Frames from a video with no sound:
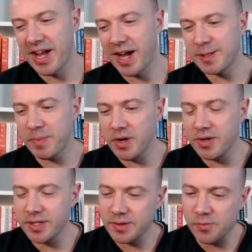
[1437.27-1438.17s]
I
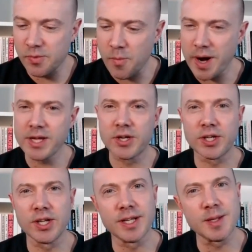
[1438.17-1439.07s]
suppose one way you
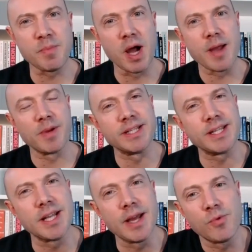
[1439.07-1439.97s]
could look at the Bible is
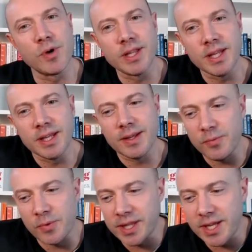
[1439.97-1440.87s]
it's like one of
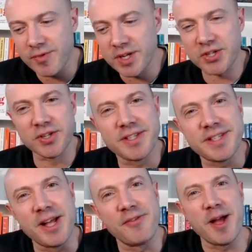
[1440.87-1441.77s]
the original
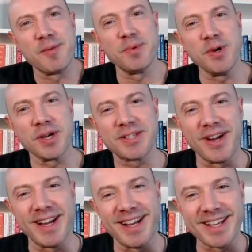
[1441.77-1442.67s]
self-help books, right?